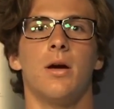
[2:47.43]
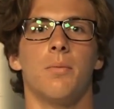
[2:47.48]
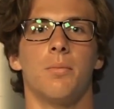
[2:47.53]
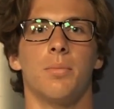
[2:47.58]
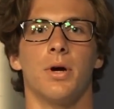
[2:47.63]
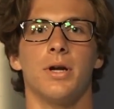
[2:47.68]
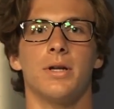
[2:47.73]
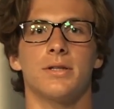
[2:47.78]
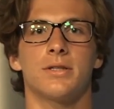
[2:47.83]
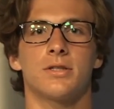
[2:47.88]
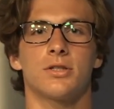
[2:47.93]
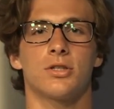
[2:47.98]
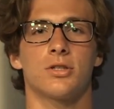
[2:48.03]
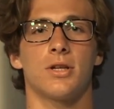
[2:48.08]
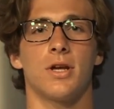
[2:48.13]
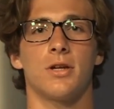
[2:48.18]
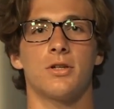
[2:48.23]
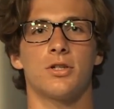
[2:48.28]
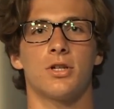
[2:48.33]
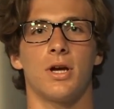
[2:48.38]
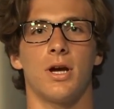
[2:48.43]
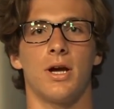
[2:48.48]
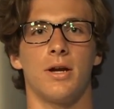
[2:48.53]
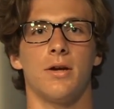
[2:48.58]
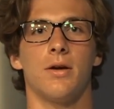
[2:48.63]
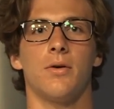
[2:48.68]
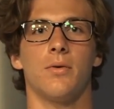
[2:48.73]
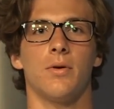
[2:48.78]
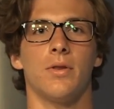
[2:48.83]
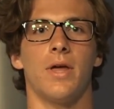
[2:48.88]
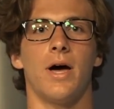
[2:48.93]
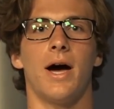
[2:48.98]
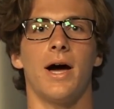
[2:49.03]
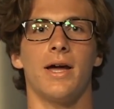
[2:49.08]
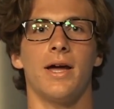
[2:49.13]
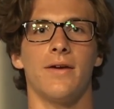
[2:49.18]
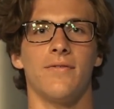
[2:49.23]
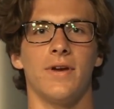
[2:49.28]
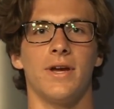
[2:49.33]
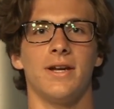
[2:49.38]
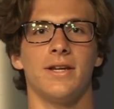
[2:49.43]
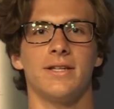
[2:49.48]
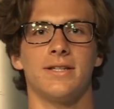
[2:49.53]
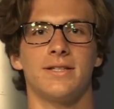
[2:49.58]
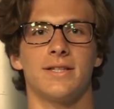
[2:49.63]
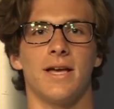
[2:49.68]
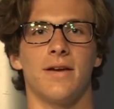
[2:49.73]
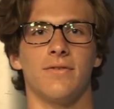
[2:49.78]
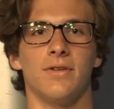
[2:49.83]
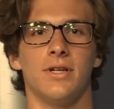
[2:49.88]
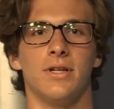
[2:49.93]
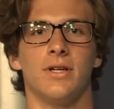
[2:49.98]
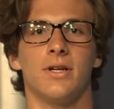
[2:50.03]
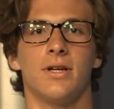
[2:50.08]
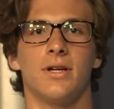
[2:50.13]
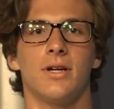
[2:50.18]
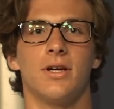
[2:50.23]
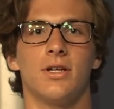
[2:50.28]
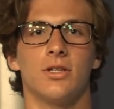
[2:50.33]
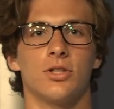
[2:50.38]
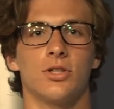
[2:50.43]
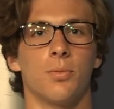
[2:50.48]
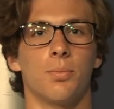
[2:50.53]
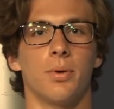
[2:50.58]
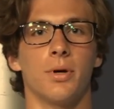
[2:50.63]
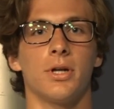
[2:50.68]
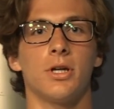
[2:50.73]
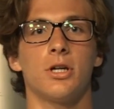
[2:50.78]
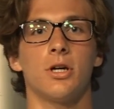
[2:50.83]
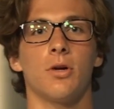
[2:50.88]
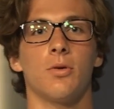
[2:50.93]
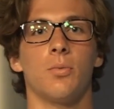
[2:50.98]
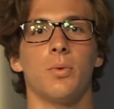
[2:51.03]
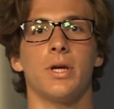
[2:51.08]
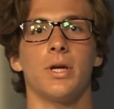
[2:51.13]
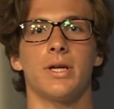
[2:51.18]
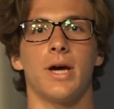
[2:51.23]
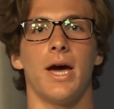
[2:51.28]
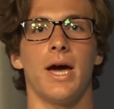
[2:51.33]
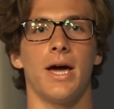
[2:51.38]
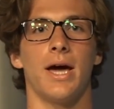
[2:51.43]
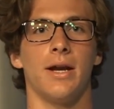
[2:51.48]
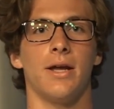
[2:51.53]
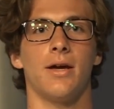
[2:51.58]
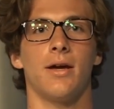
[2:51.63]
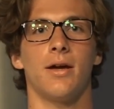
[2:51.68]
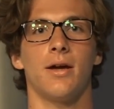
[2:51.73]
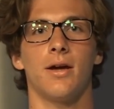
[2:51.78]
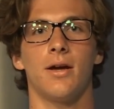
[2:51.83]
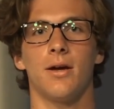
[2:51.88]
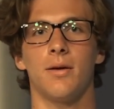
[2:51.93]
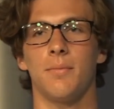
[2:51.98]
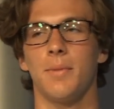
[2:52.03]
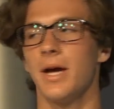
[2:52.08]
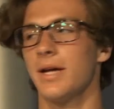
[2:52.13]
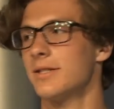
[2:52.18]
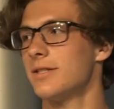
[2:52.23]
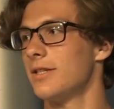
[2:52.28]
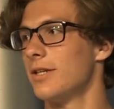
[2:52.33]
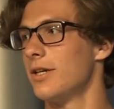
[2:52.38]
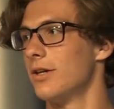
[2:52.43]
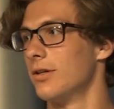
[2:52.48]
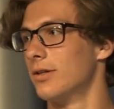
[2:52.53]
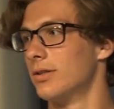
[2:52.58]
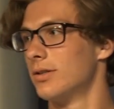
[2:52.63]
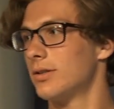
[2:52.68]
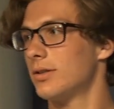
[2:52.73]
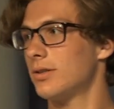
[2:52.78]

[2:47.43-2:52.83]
Bright sunshine with a high of 87. So a pretty good week ahead. Back to you.